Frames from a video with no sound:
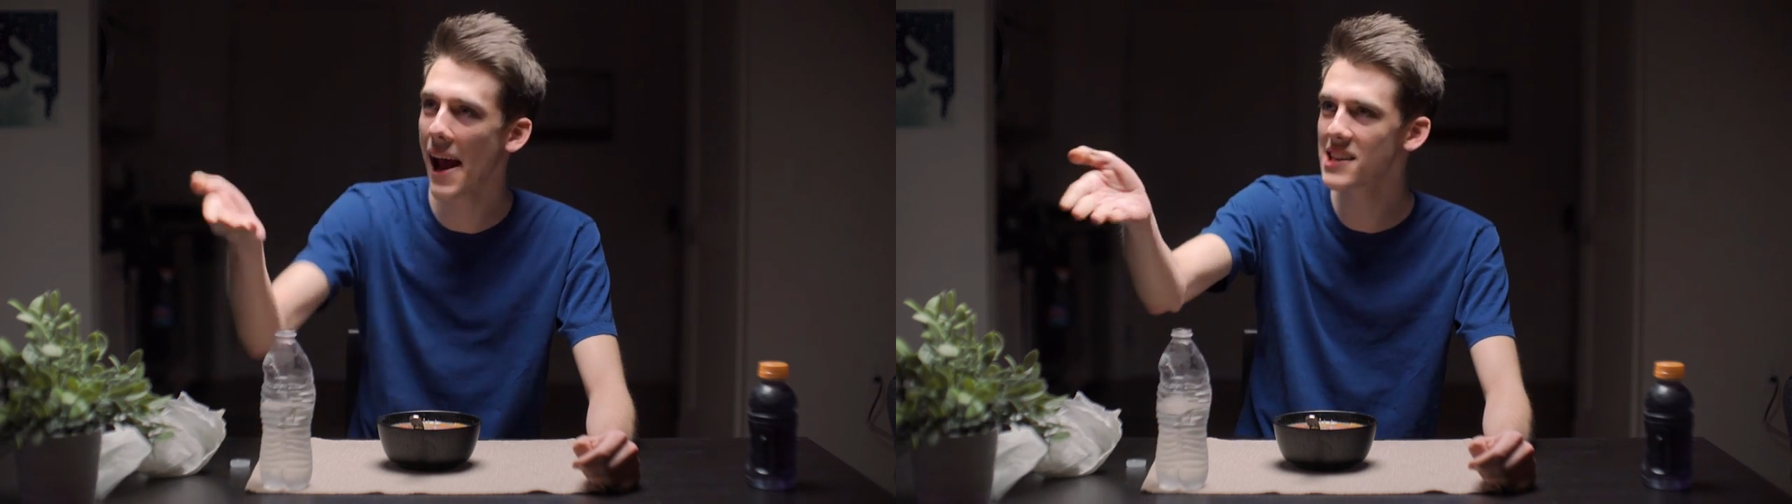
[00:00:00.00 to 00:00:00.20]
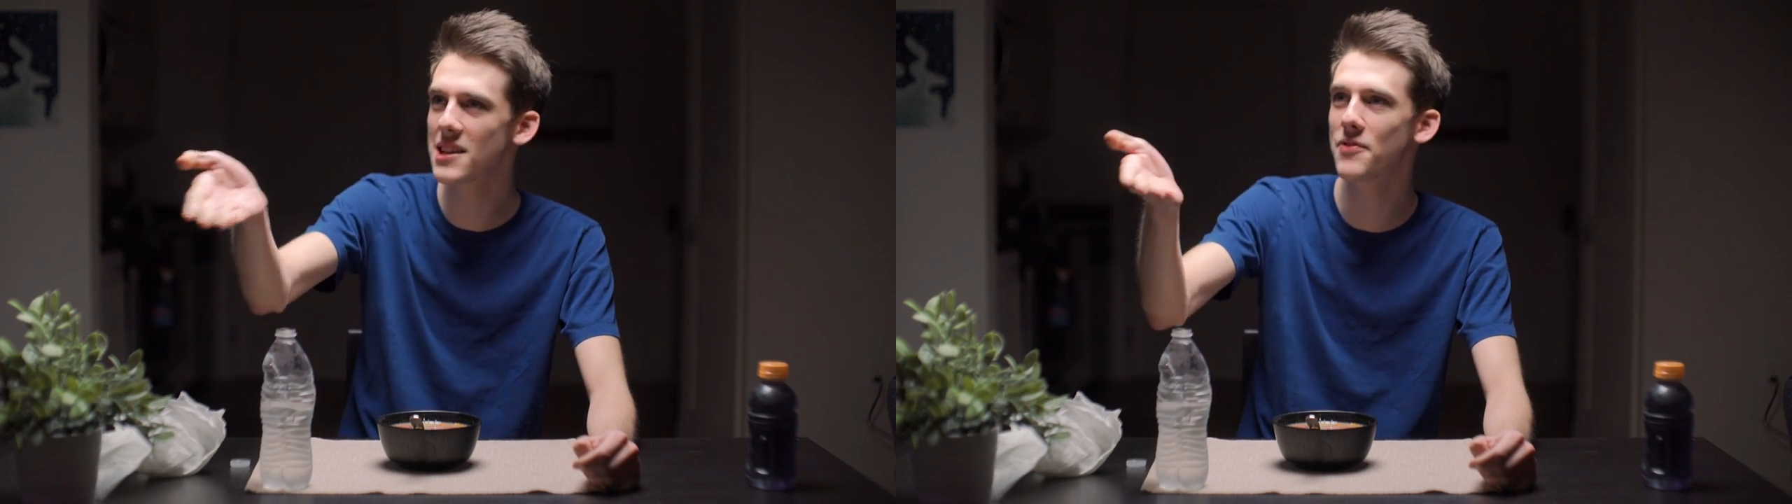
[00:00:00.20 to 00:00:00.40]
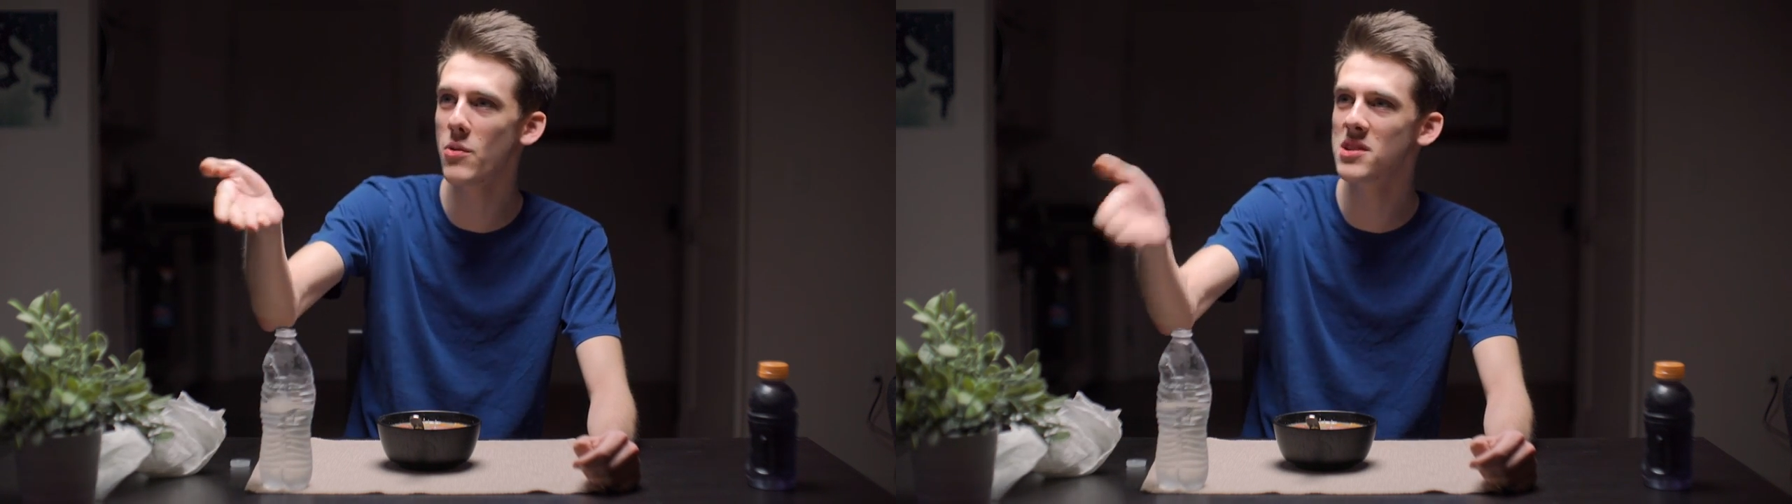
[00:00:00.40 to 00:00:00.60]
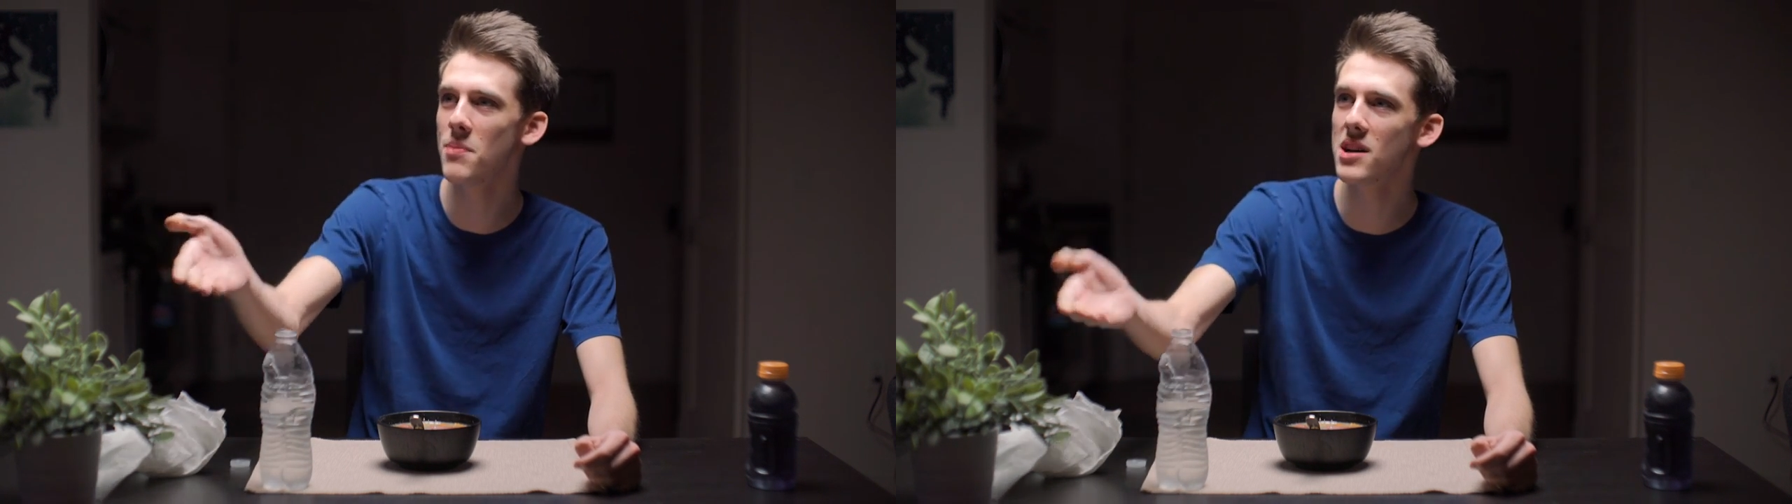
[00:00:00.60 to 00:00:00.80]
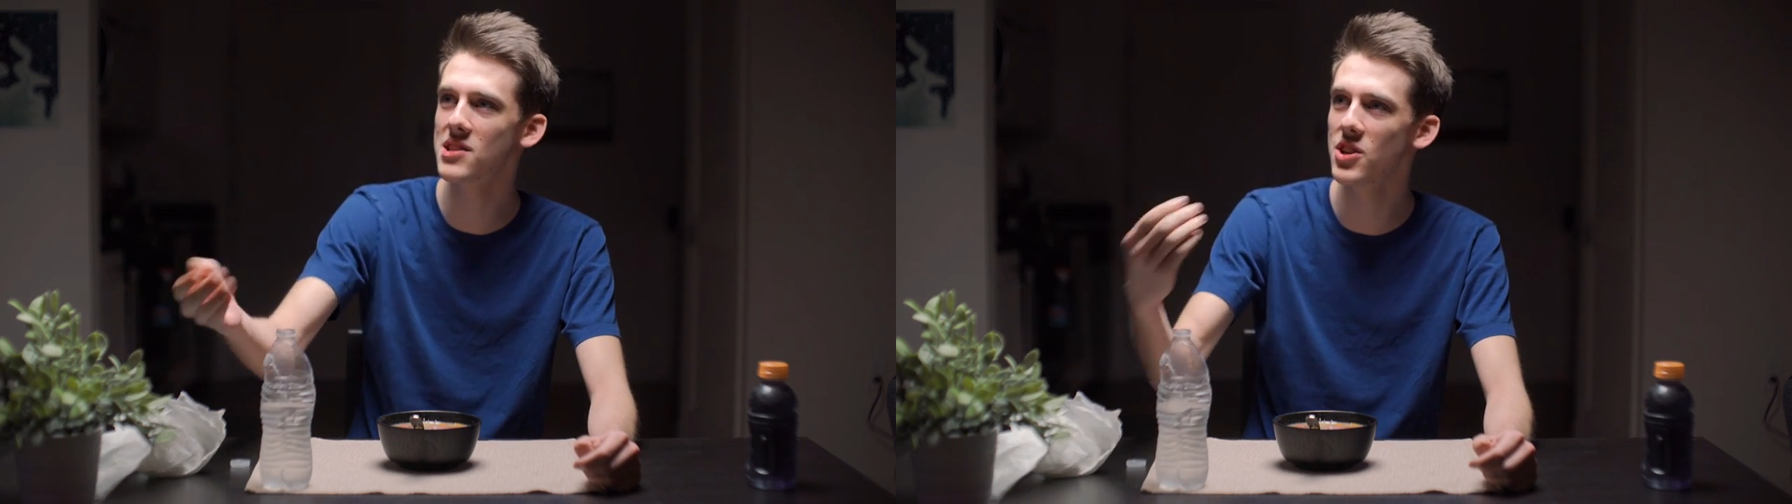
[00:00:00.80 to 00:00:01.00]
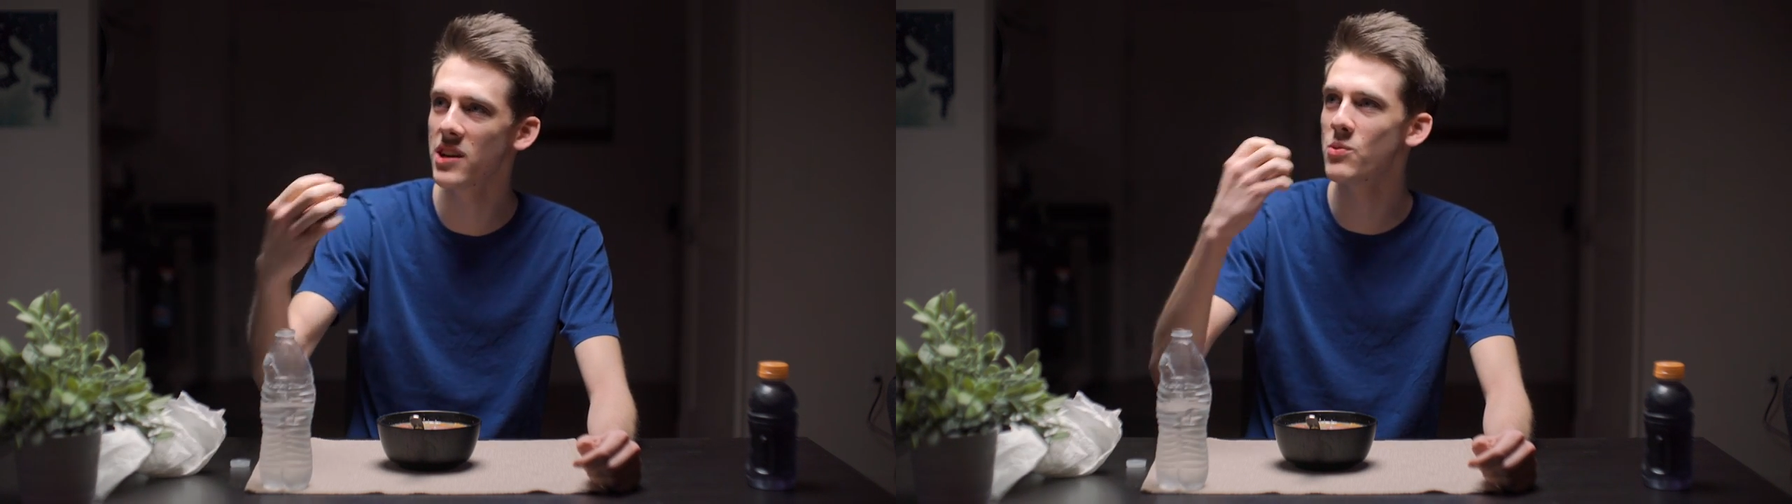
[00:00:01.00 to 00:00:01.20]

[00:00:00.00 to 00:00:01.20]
asked if there was mustard.